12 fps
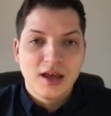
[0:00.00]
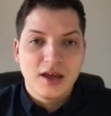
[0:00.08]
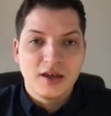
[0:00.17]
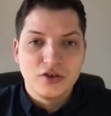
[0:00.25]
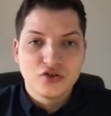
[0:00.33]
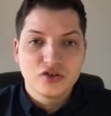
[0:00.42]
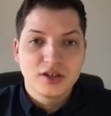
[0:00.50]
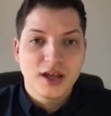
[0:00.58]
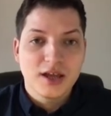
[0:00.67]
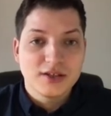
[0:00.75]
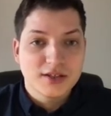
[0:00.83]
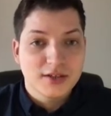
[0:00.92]
usually
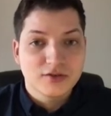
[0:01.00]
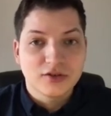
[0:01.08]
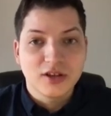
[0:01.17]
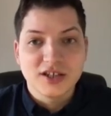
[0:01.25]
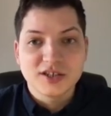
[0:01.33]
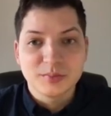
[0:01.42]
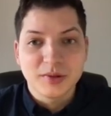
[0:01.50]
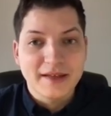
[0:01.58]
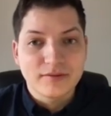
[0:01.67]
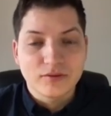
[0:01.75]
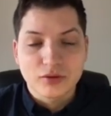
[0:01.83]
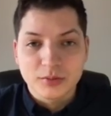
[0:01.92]
a centralized
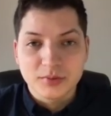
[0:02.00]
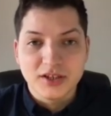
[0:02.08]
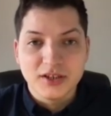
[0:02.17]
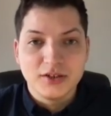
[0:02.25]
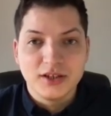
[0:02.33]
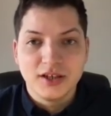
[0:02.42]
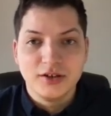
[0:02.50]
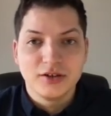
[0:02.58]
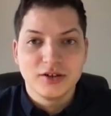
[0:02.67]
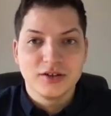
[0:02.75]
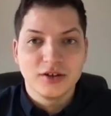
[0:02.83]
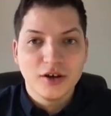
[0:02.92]
platform that you
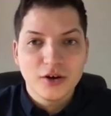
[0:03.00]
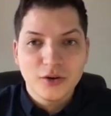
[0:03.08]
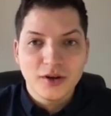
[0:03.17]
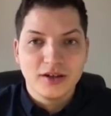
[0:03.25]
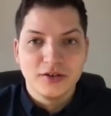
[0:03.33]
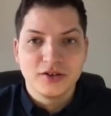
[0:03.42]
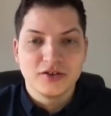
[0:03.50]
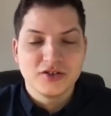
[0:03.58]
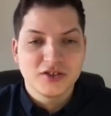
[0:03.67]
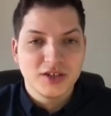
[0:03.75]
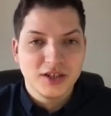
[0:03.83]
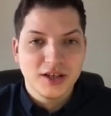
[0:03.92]
can go and you can
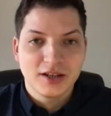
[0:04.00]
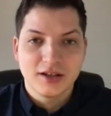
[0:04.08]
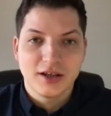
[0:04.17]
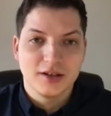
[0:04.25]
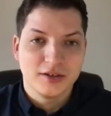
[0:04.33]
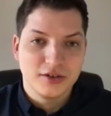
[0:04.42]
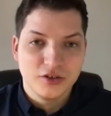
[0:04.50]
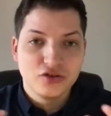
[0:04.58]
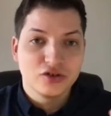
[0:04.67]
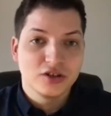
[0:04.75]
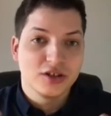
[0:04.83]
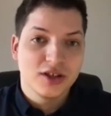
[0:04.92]
see, and
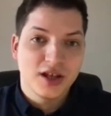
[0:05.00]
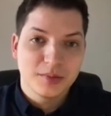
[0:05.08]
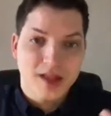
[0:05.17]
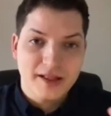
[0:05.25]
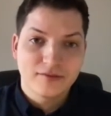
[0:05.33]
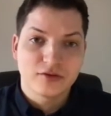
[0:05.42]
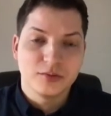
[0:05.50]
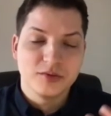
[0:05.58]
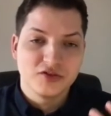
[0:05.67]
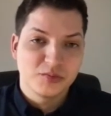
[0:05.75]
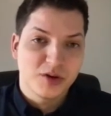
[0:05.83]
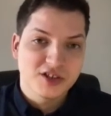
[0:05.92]
usually that platform is
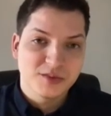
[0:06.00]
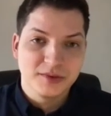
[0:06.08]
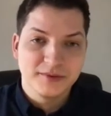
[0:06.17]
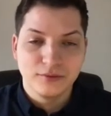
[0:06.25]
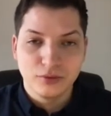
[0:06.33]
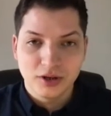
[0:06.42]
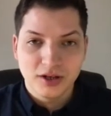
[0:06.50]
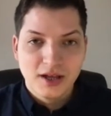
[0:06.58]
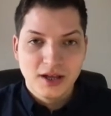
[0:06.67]
responsible for